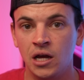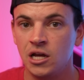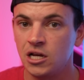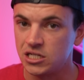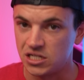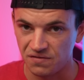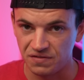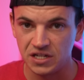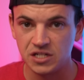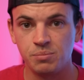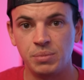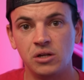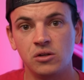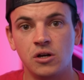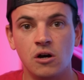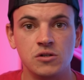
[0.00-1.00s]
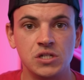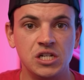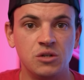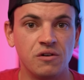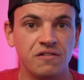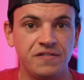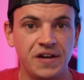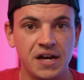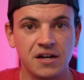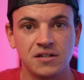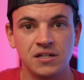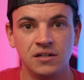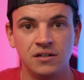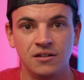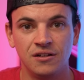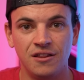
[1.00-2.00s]
Because if this bill goes into
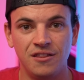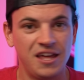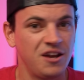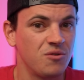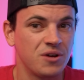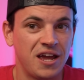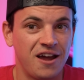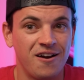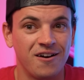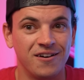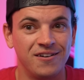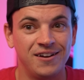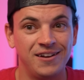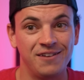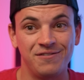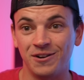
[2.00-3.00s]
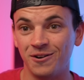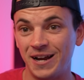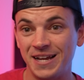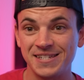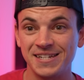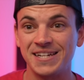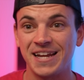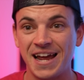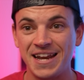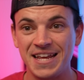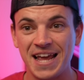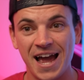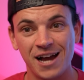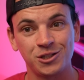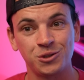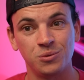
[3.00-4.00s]
effect, they don't care if there isn't any
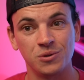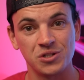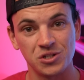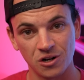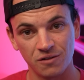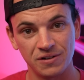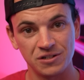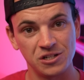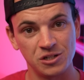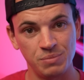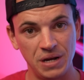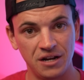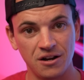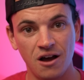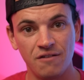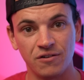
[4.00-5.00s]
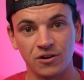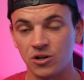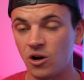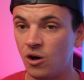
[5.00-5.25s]
actual services being offered.